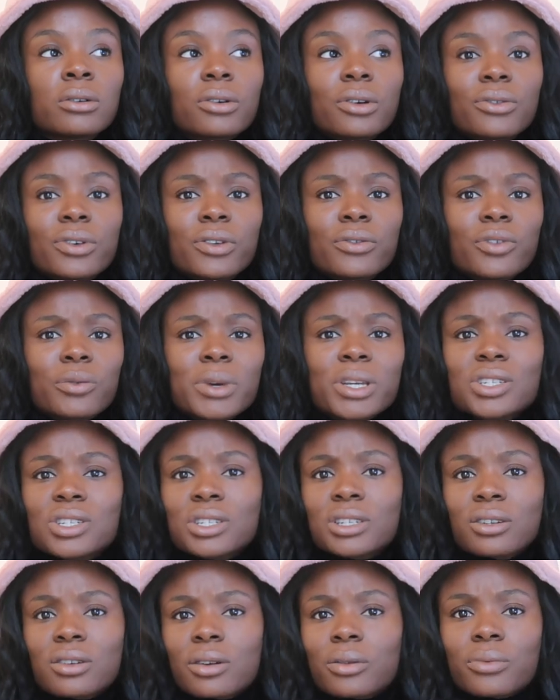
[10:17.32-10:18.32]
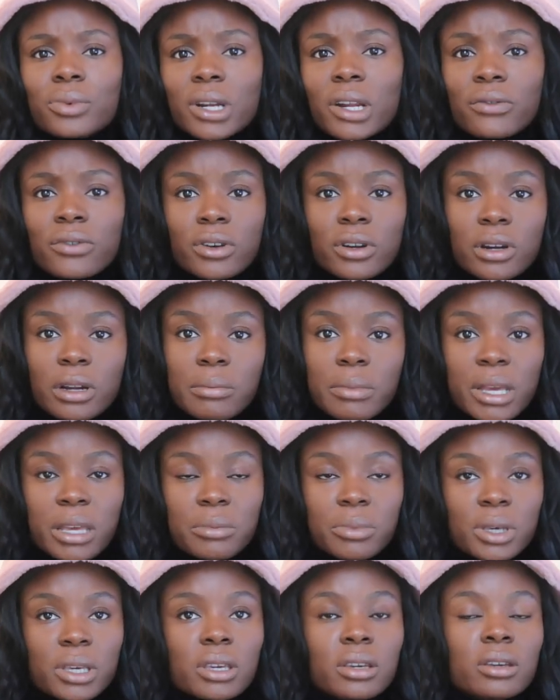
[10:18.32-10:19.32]
or fund formation or whatever it may
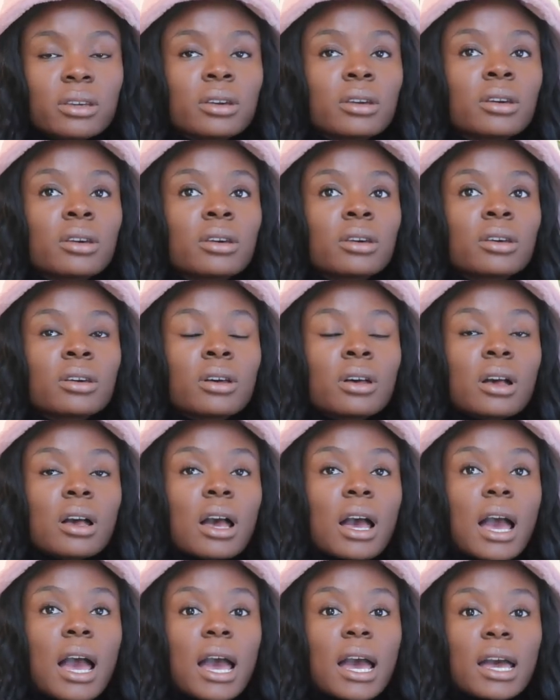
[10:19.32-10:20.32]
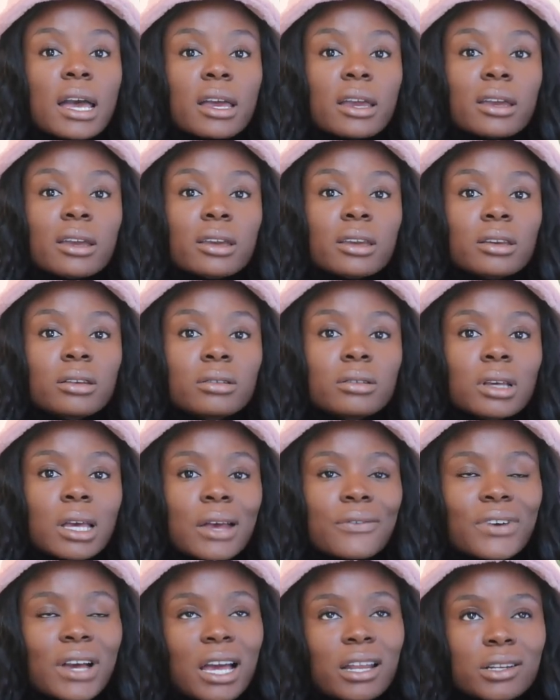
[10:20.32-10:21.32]
be. I've
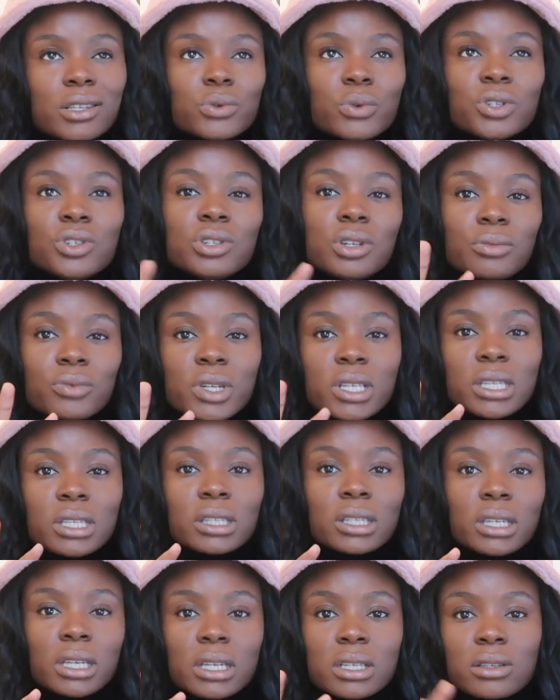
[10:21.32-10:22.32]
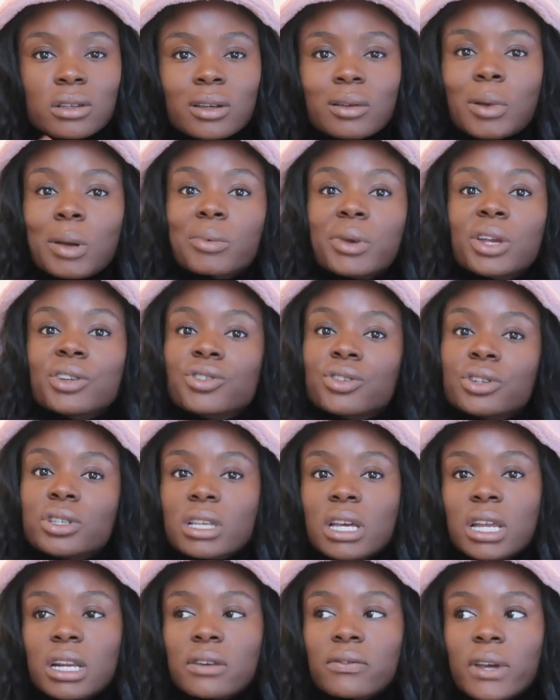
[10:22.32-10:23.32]
kind of switched them recently. So like my major
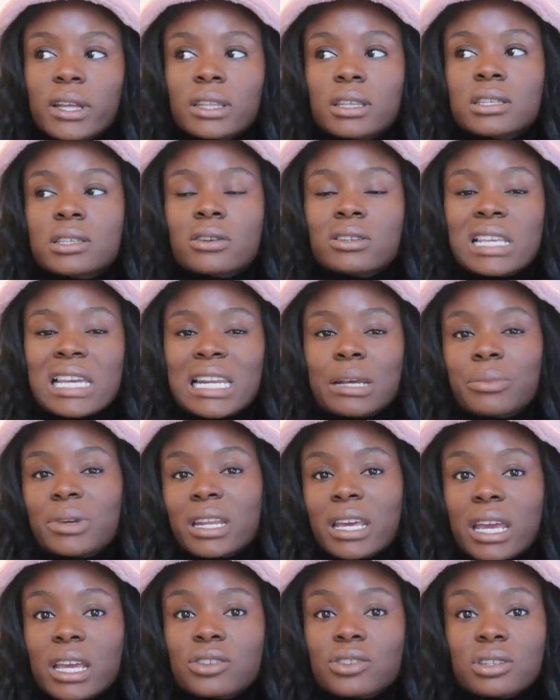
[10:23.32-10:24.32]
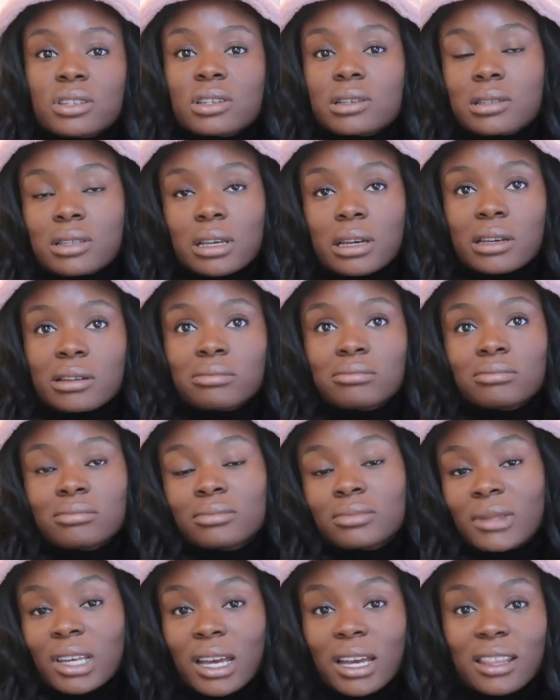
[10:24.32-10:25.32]
is kind of like the sell side M&A just cause like
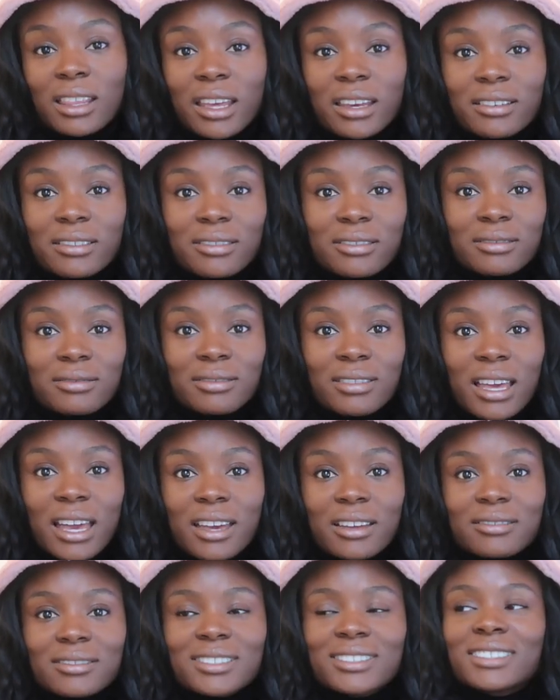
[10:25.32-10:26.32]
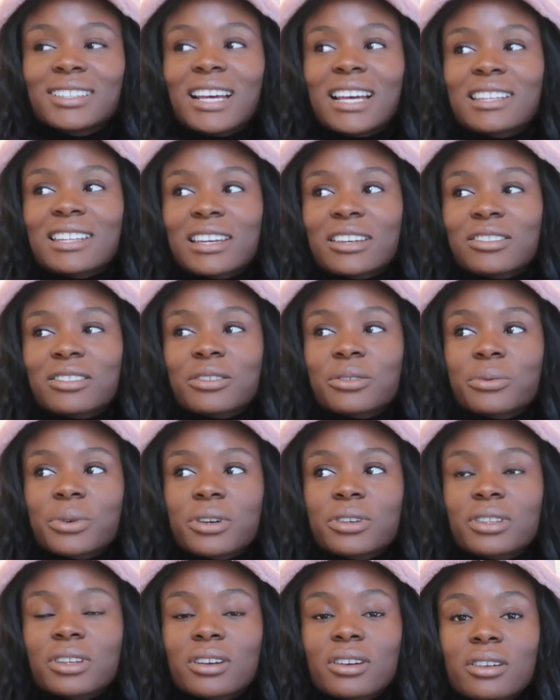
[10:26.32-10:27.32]
I like that. I like the
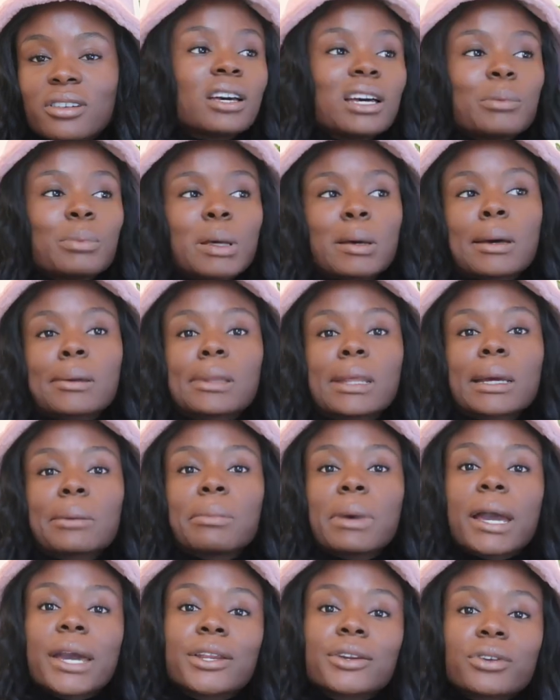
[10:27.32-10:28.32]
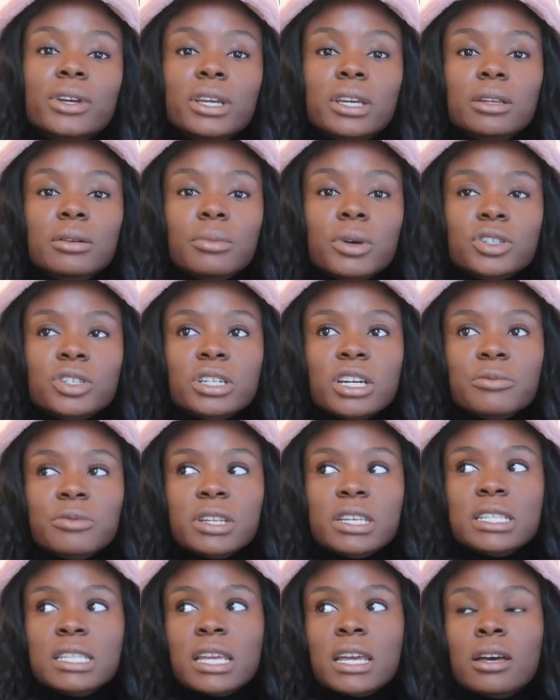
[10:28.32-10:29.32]
work there. I'm kind of like minoring in emerging
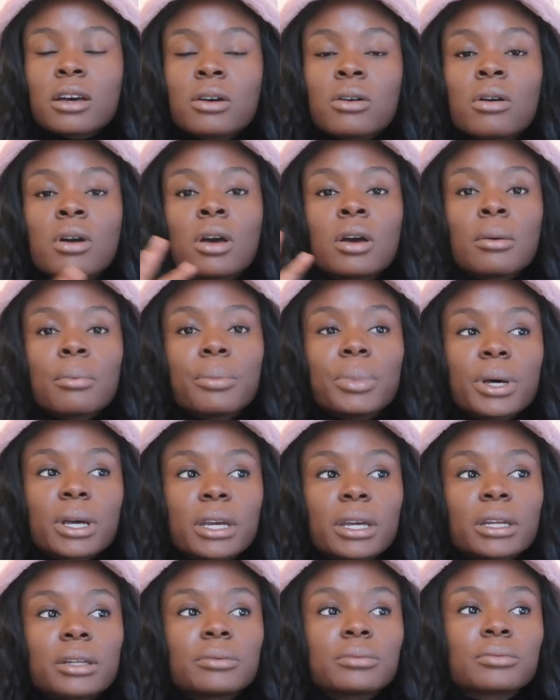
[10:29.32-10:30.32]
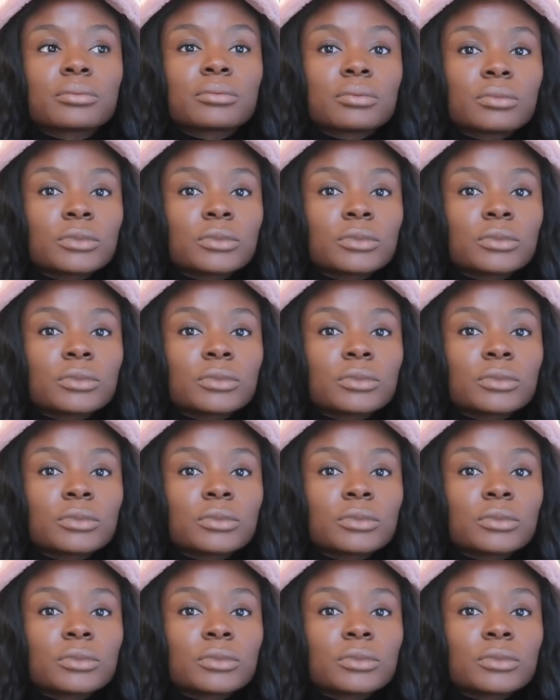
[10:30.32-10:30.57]
companies now, but